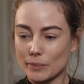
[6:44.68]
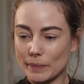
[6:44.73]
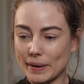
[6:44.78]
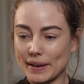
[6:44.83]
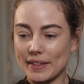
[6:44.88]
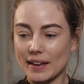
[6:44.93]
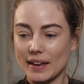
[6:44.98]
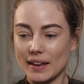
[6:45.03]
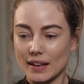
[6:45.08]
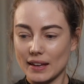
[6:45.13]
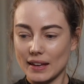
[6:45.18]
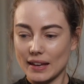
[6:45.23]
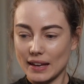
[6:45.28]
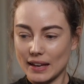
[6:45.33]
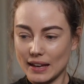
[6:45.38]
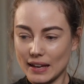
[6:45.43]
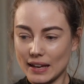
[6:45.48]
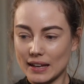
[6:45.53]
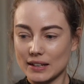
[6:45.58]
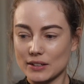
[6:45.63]
By the
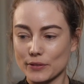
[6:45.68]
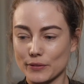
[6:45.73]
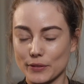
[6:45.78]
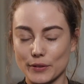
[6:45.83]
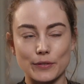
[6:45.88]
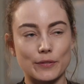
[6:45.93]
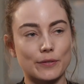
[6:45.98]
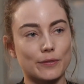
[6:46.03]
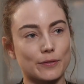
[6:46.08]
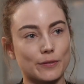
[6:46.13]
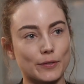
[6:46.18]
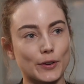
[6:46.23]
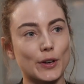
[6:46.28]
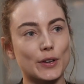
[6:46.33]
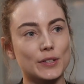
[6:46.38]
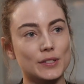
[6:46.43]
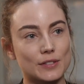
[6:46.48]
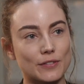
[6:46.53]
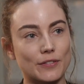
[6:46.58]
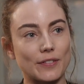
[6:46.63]
end of the
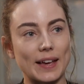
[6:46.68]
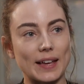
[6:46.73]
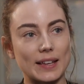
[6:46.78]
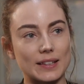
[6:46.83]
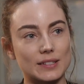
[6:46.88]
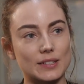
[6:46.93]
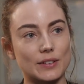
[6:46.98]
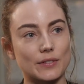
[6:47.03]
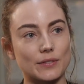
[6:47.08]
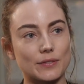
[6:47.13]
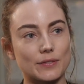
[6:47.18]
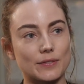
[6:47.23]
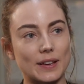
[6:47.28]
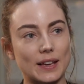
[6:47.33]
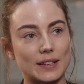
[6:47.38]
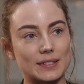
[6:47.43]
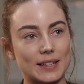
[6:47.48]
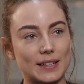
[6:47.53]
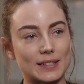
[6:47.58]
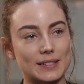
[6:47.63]
first phase of
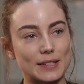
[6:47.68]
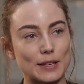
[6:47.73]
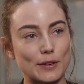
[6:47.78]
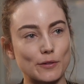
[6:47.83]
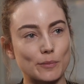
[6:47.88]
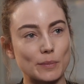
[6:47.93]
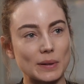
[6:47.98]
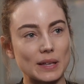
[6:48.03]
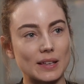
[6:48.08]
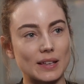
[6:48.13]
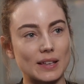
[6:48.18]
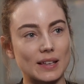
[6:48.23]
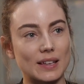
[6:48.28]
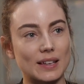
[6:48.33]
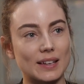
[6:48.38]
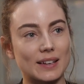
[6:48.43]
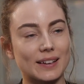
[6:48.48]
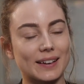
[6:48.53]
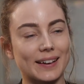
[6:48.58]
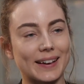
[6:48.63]

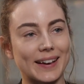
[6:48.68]
SACFP,